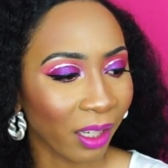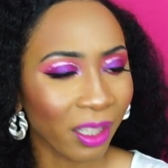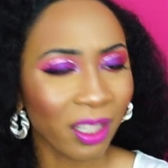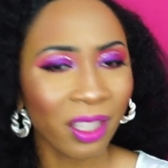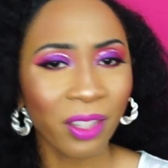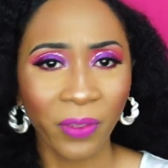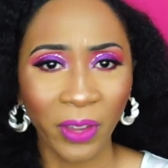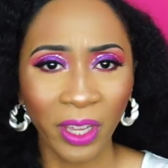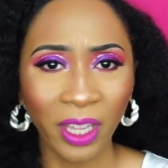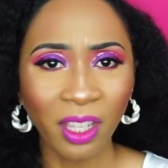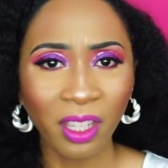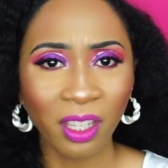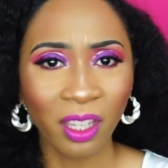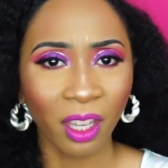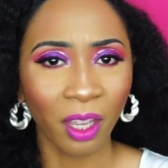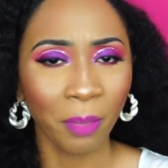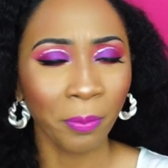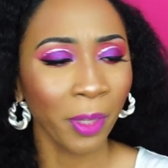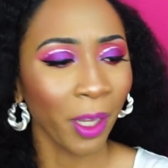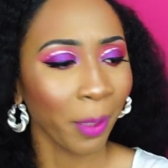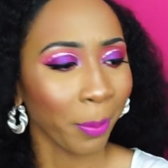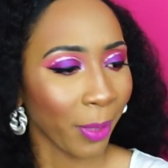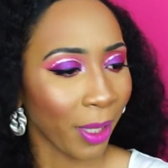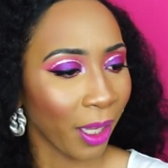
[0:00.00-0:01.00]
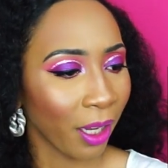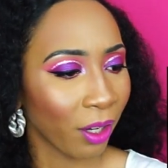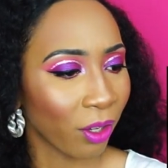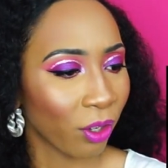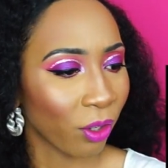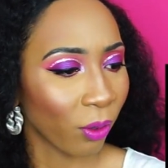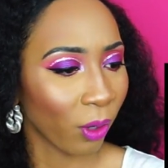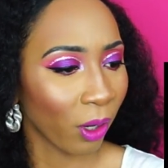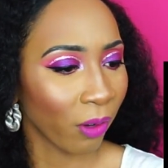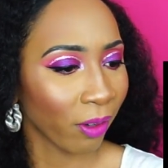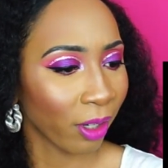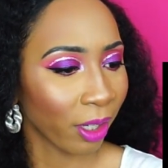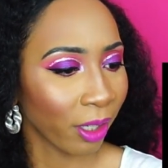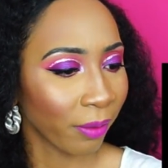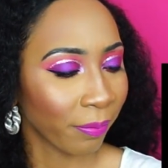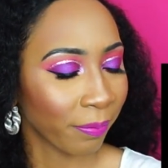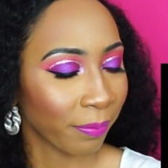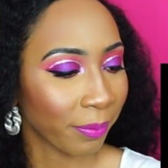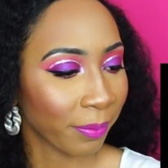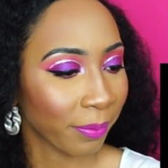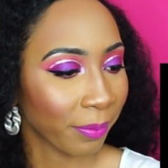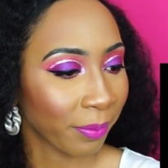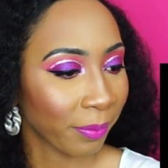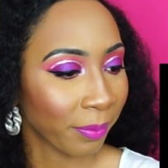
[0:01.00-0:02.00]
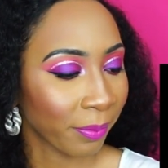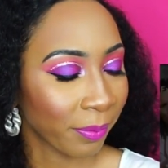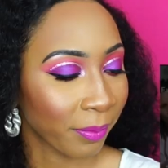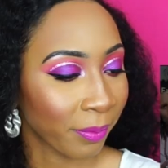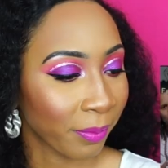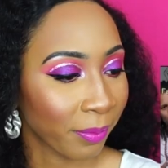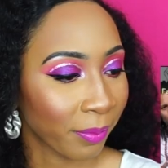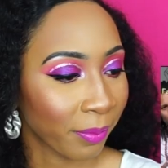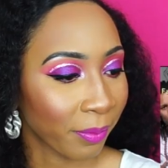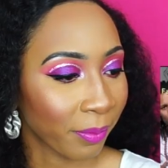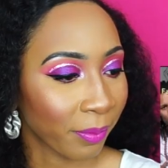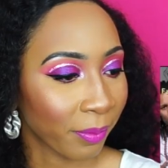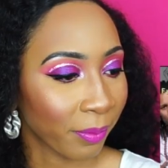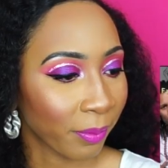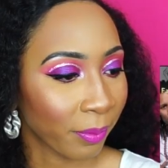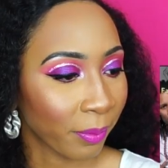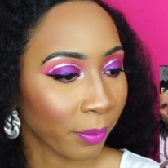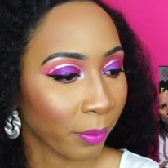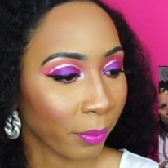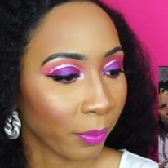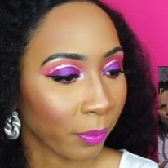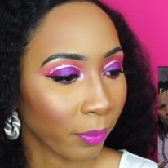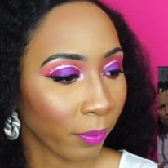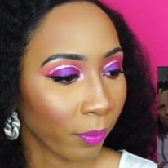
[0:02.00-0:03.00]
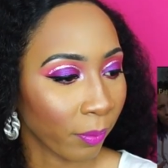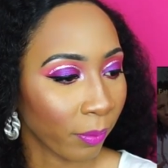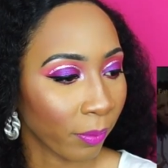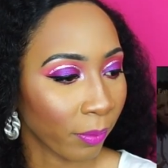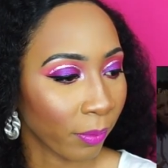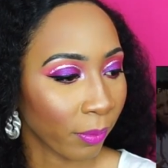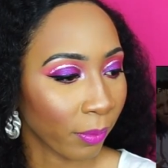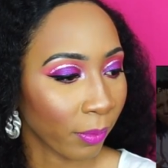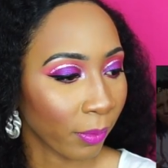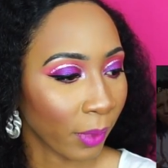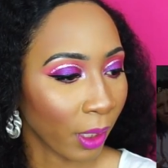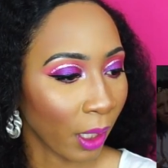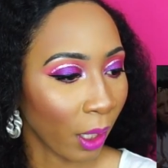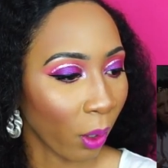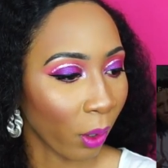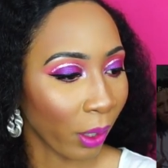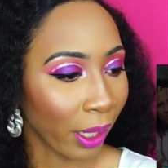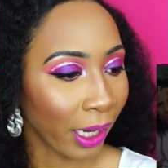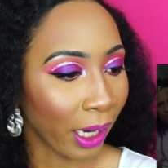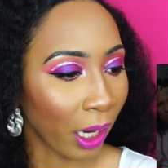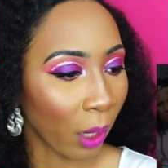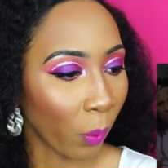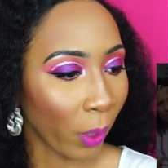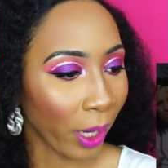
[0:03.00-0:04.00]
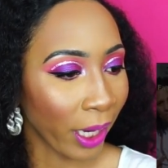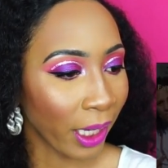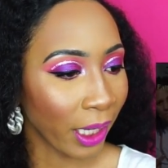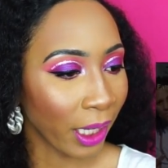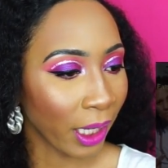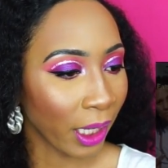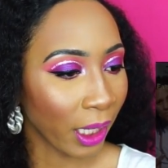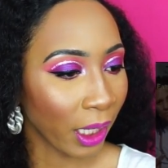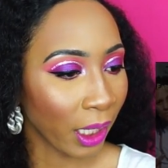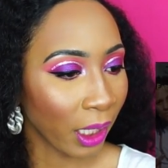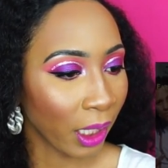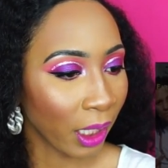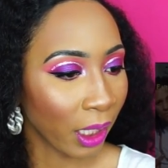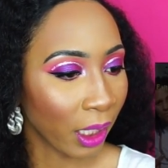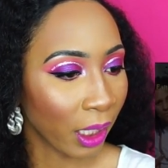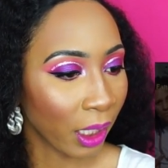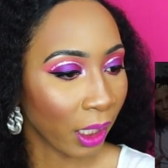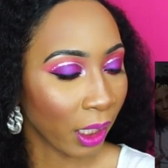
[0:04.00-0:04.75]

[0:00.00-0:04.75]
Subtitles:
It's fancy. I'm not mad at you, all right. Oh, you got Whitey.